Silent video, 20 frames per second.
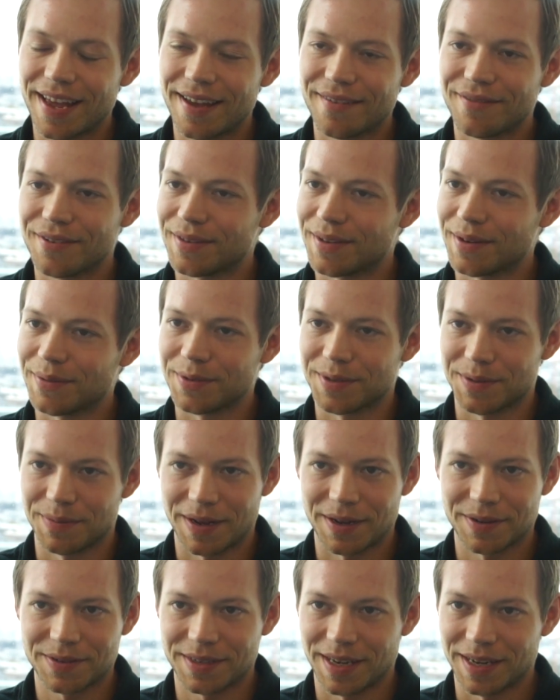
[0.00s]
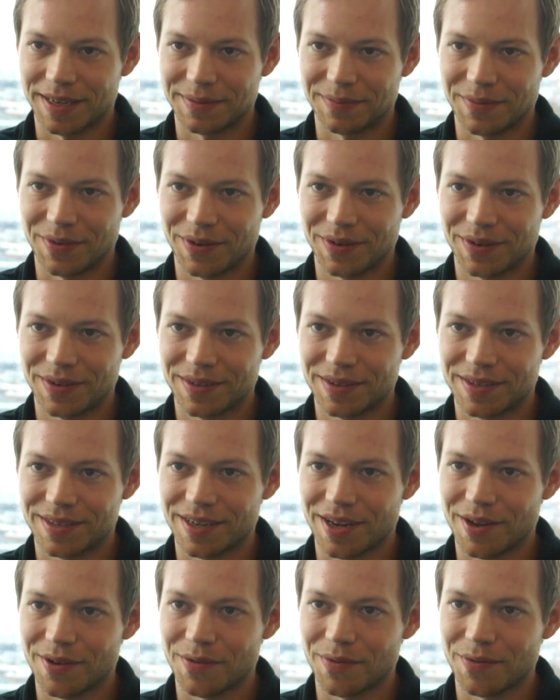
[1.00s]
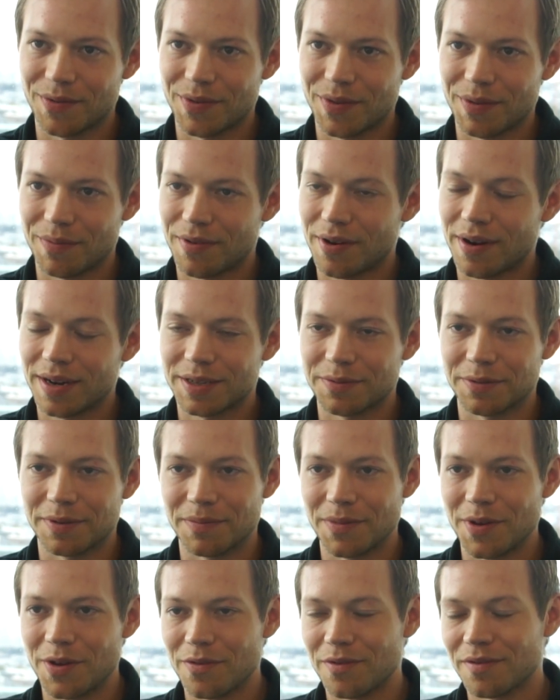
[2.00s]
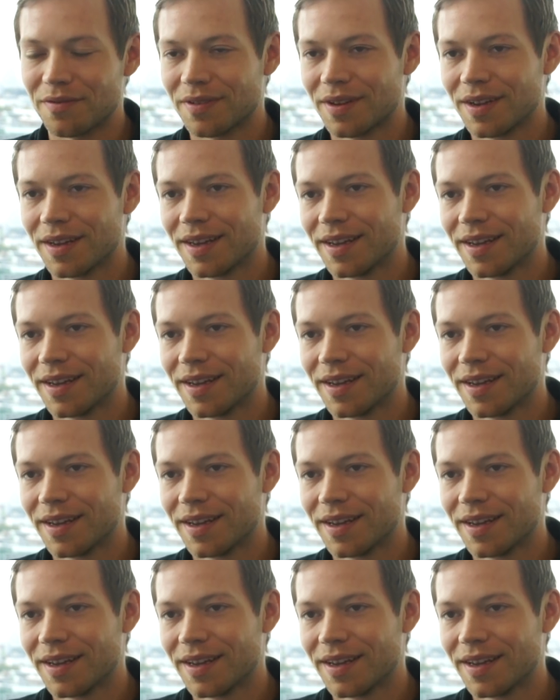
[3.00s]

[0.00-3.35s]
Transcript: everything was about sentiment. So the price would move,